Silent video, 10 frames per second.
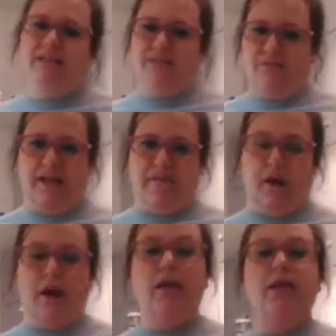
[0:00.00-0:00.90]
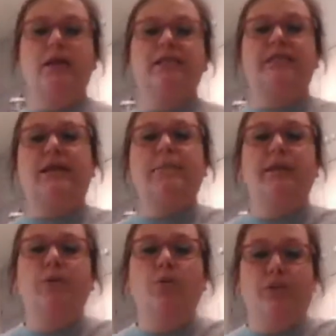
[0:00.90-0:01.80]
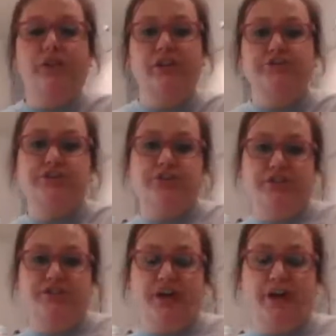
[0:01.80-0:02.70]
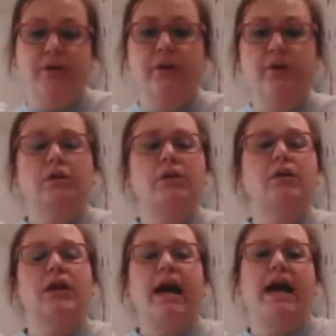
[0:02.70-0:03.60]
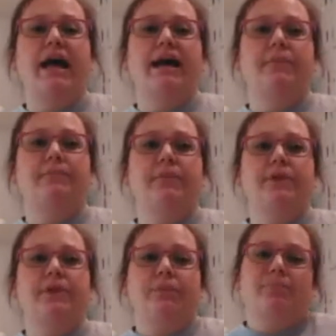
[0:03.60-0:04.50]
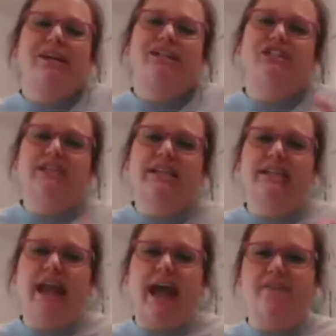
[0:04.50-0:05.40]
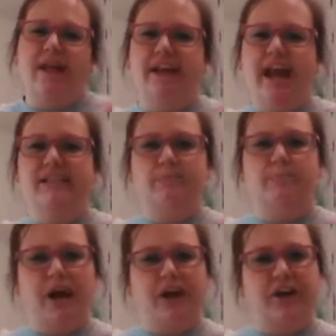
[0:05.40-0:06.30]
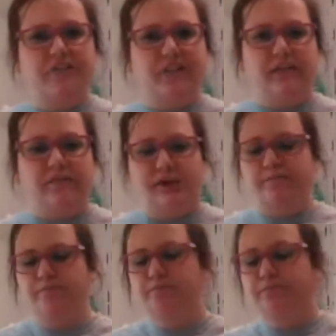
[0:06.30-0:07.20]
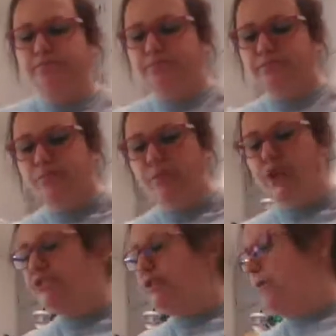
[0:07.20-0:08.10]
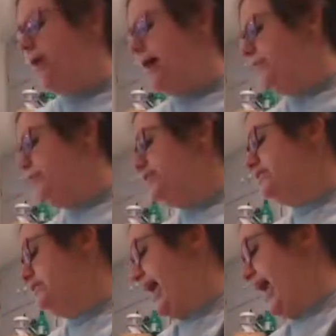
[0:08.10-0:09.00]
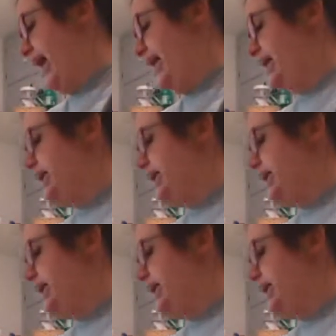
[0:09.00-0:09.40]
flavor. Some people will use Crisco, but it just doesn't have that nice butter flavor. So I'm going to add